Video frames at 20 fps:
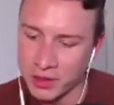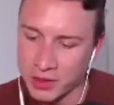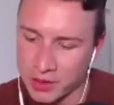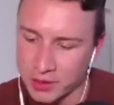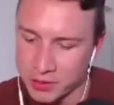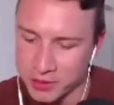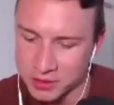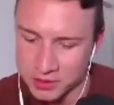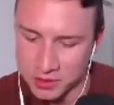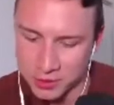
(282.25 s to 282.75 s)
Let
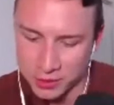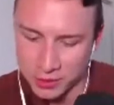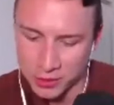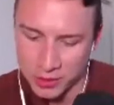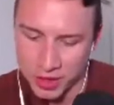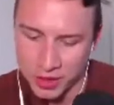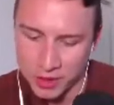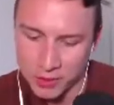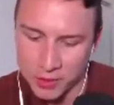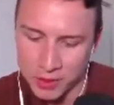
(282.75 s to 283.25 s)
me see
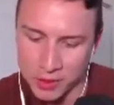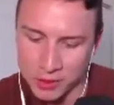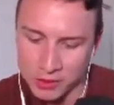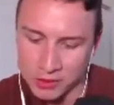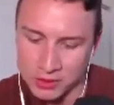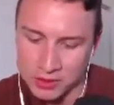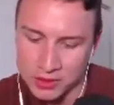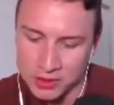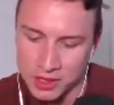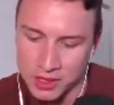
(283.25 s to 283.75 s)
where I had my
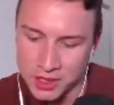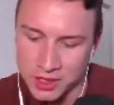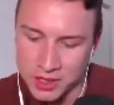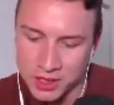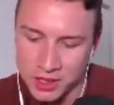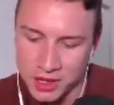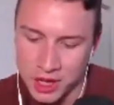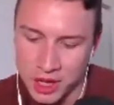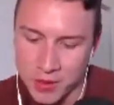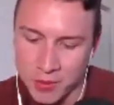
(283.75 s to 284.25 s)
notes.
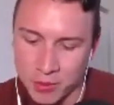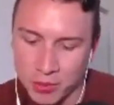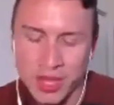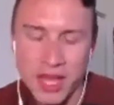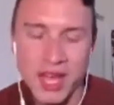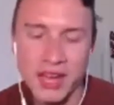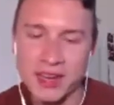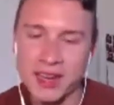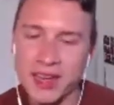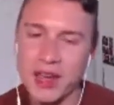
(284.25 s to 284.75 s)

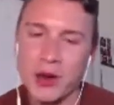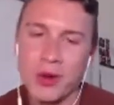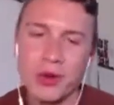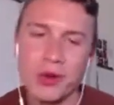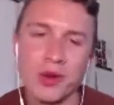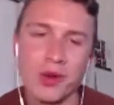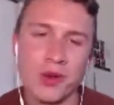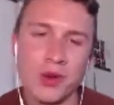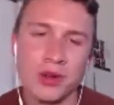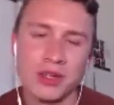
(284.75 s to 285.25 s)

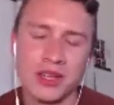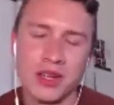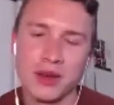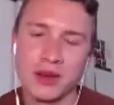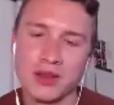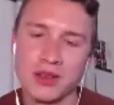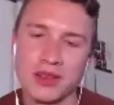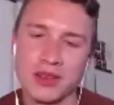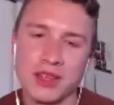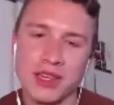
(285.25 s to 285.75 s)
Blackout, which
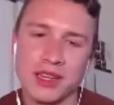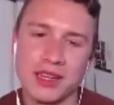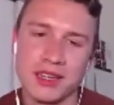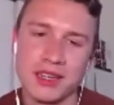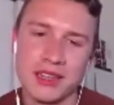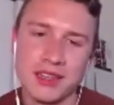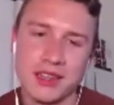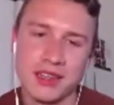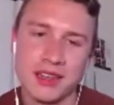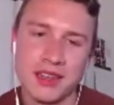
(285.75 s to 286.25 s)
I was
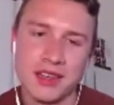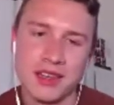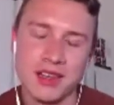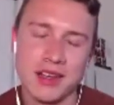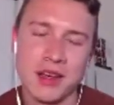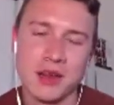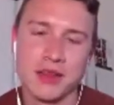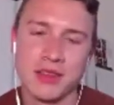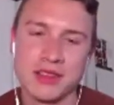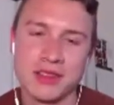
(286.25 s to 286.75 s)
like,
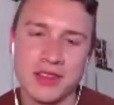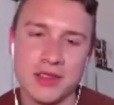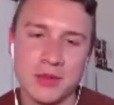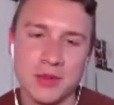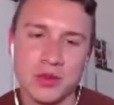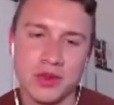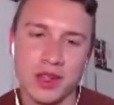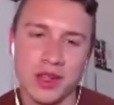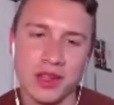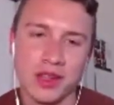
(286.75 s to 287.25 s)
oh, this
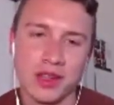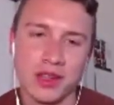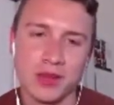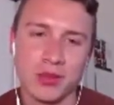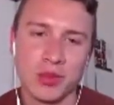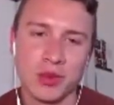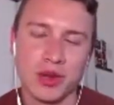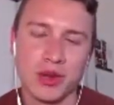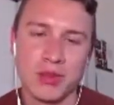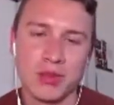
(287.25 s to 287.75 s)
seems like
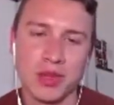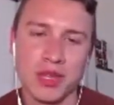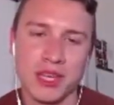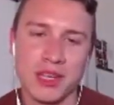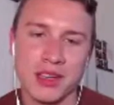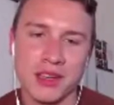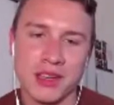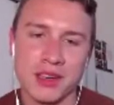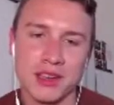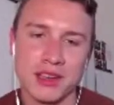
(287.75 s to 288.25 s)
a pretty
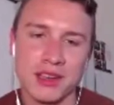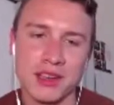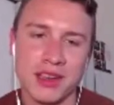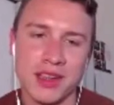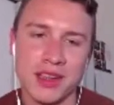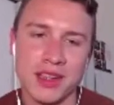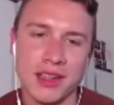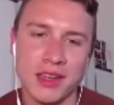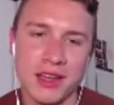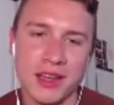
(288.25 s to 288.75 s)
blatant
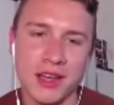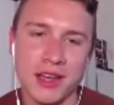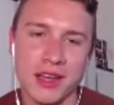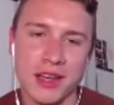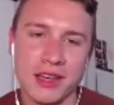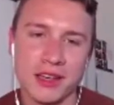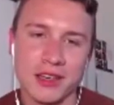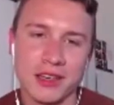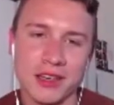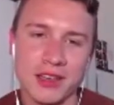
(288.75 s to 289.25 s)

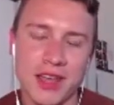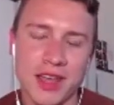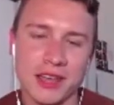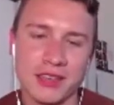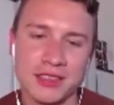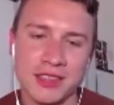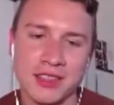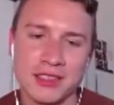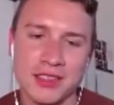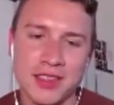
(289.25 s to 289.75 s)

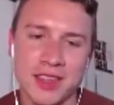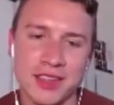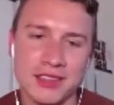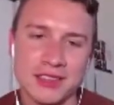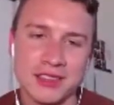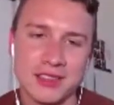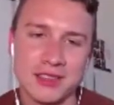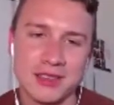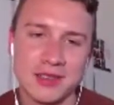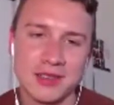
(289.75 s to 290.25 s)

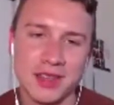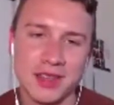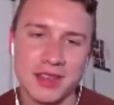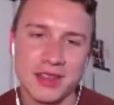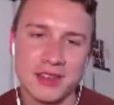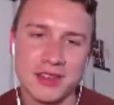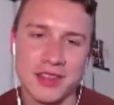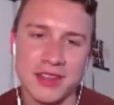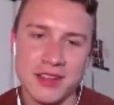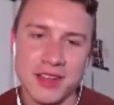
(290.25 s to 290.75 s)
XXX
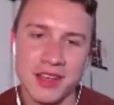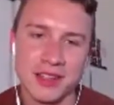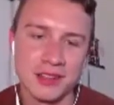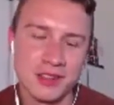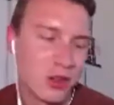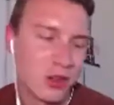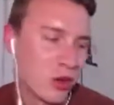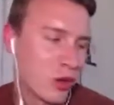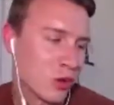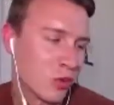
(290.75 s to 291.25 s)

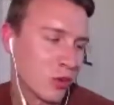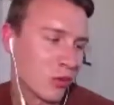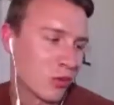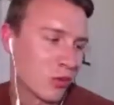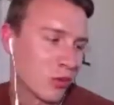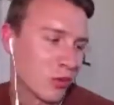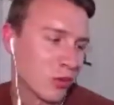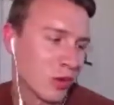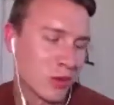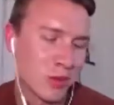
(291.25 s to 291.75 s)

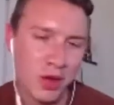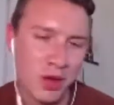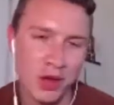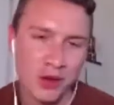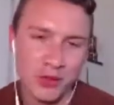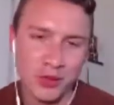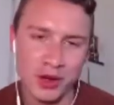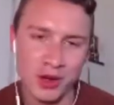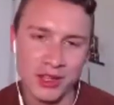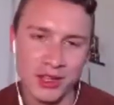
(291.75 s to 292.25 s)
Tentacion
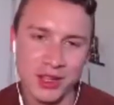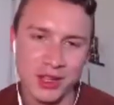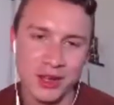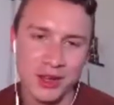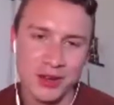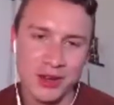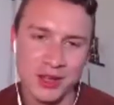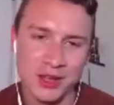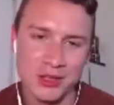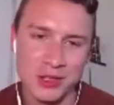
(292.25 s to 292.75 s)
ripoff right
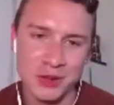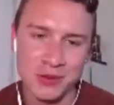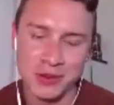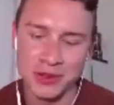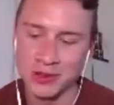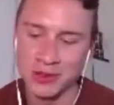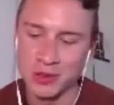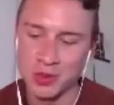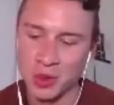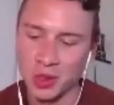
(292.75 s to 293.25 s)
here. Not sure
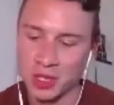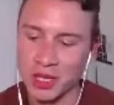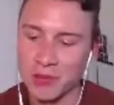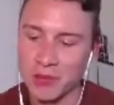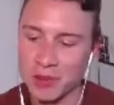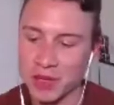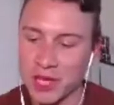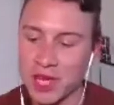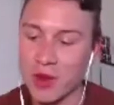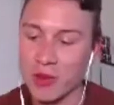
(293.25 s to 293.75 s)
if this is
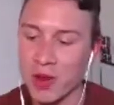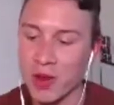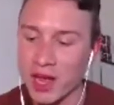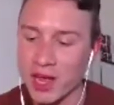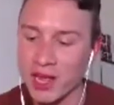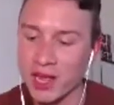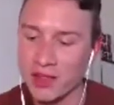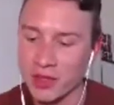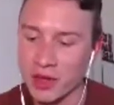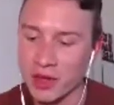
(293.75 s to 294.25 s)
working, but yeah,
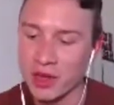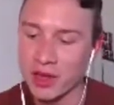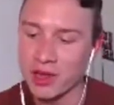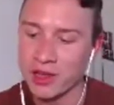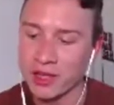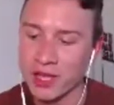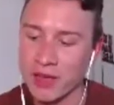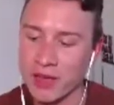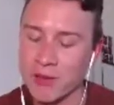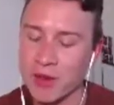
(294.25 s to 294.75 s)
Riot, I thought
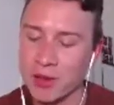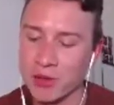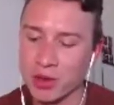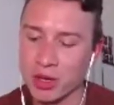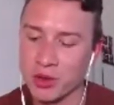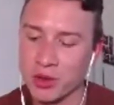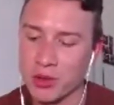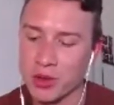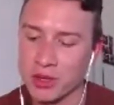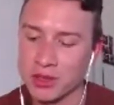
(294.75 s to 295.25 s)
it came
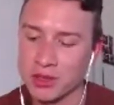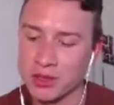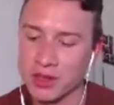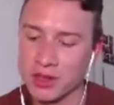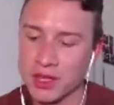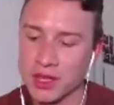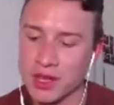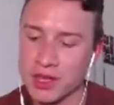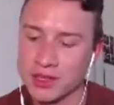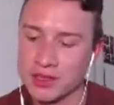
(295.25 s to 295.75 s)
out pretty well
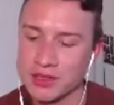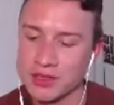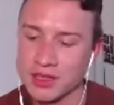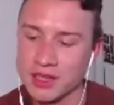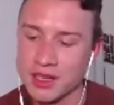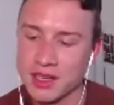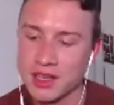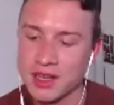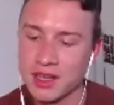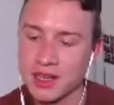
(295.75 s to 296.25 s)
near the end.